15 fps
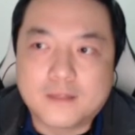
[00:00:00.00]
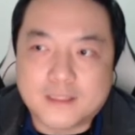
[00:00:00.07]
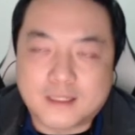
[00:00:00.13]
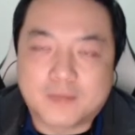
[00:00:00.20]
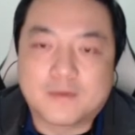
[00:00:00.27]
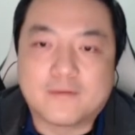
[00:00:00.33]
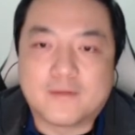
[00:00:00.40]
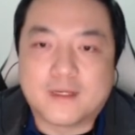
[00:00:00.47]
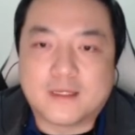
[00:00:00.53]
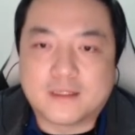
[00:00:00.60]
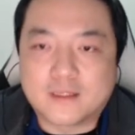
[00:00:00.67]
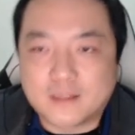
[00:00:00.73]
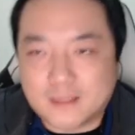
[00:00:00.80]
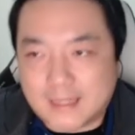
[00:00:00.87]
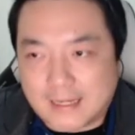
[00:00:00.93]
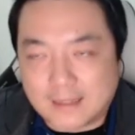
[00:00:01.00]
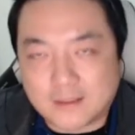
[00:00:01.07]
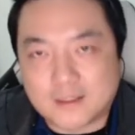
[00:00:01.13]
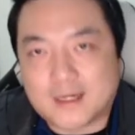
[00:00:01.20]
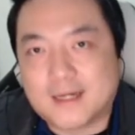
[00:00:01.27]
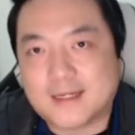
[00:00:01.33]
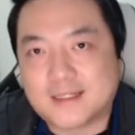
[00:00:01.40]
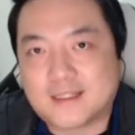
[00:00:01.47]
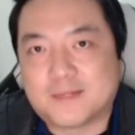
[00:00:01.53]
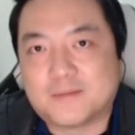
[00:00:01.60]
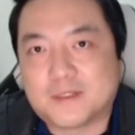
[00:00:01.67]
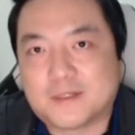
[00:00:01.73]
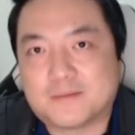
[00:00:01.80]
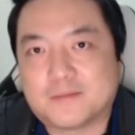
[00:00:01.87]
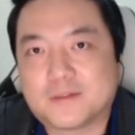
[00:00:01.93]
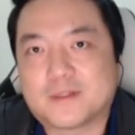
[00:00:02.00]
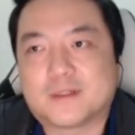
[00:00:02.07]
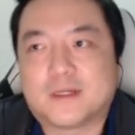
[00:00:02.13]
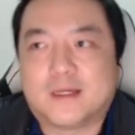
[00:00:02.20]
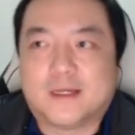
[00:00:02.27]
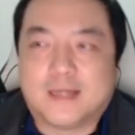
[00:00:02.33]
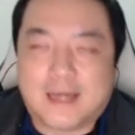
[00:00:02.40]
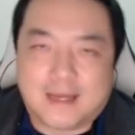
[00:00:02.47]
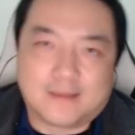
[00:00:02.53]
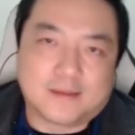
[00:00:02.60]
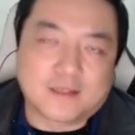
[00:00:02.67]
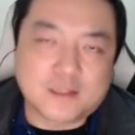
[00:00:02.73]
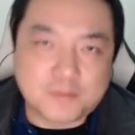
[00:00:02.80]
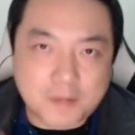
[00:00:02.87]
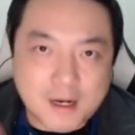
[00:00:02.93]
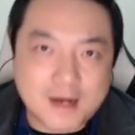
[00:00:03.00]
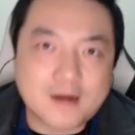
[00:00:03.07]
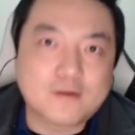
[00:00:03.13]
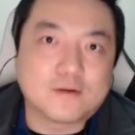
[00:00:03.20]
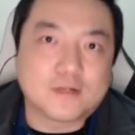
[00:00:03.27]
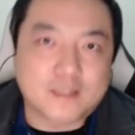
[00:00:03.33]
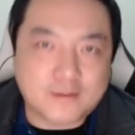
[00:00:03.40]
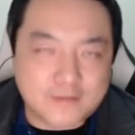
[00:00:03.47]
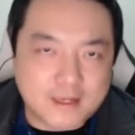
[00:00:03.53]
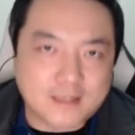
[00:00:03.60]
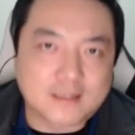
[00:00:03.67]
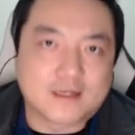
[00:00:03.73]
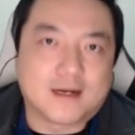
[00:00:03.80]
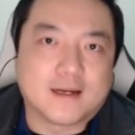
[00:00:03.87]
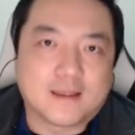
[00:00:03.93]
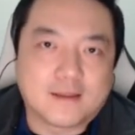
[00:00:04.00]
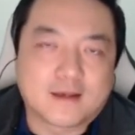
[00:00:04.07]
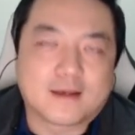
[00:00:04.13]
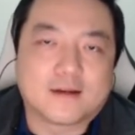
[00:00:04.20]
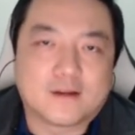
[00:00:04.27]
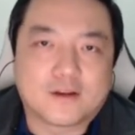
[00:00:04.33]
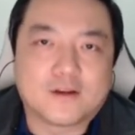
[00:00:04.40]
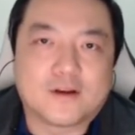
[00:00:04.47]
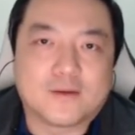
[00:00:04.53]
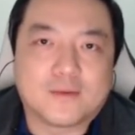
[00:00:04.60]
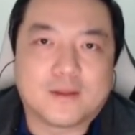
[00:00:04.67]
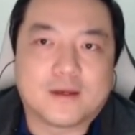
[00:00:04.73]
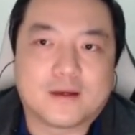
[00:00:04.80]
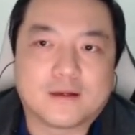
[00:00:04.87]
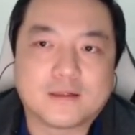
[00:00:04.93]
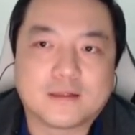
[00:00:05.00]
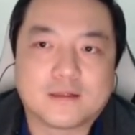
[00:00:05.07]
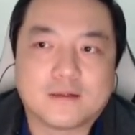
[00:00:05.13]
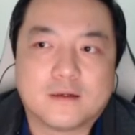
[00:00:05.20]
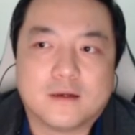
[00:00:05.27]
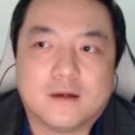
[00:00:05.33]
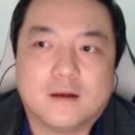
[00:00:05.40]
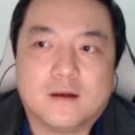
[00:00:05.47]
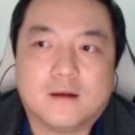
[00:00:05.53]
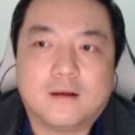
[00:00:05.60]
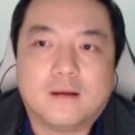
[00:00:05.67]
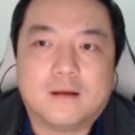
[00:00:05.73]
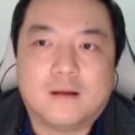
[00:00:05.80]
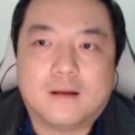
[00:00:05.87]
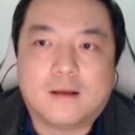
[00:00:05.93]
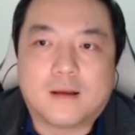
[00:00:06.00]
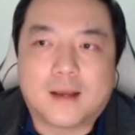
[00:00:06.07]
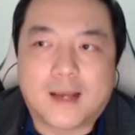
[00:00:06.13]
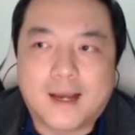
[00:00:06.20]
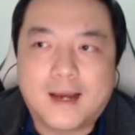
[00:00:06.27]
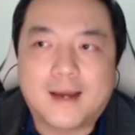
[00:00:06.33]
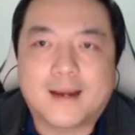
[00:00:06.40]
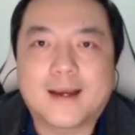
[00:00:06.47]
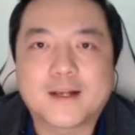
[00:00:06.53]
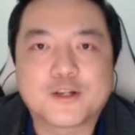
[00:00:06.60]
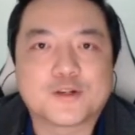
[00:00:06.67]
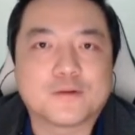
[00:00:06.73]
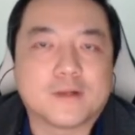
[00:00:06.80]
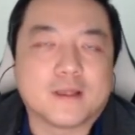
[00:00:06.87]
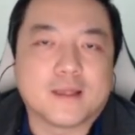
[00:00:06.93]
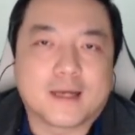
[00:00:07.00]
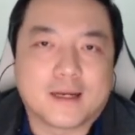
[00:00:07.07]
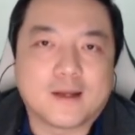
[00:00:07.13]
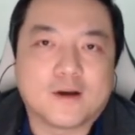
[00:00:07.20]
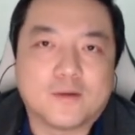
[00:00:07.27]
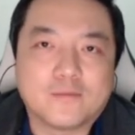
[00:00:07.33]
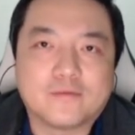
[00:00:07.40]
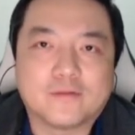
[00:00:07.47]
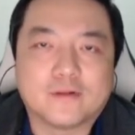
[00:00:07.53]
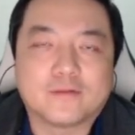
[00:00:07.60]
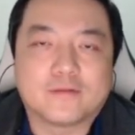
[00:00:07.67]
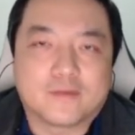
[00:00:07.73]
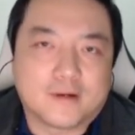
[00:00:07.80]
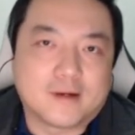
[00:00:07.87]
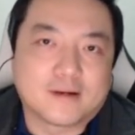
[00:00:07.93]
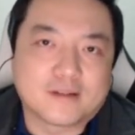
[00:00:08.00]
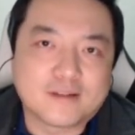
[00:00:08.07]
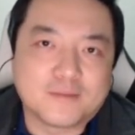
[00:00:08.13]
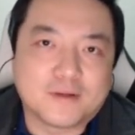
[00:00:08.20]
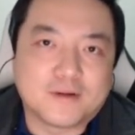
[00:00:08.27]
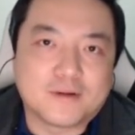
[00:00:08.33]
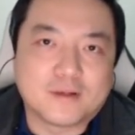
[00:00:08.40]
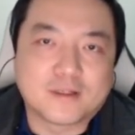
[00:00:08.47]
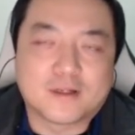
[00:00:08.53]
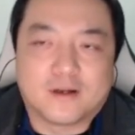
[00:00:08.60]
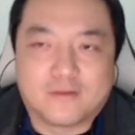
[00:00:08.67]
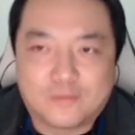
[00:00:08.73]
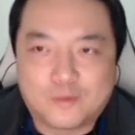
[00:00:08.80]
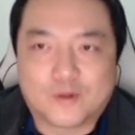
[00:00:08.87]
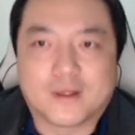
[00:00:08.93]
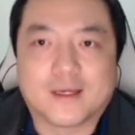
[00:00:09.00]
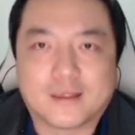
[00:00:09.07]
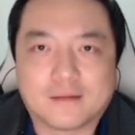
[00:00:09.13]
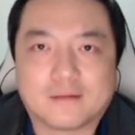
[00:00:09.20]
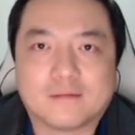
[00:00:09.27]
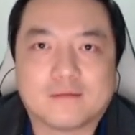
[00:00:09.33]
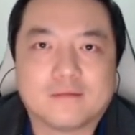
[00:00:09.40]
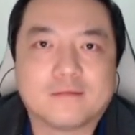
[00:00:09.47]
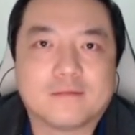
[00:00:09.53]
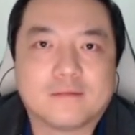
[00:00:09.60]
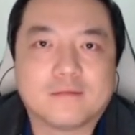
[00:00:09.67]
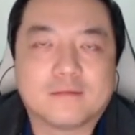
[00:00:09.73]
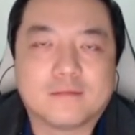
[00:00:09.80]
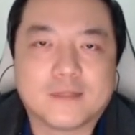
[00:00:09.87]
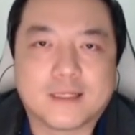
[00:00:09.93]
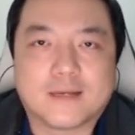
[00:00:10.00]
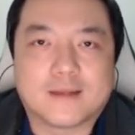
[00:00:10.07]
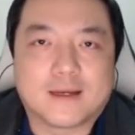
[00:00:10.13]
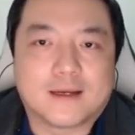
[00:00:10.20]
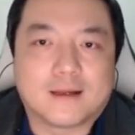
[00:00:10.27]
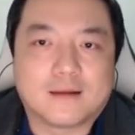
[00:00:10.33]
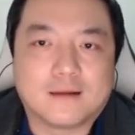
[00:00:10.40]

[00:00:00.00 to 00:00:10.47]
of these anxiety symptoms and the spirals of anxiety that can occur within us aren't actually that helpful for our experience of walking down that alley.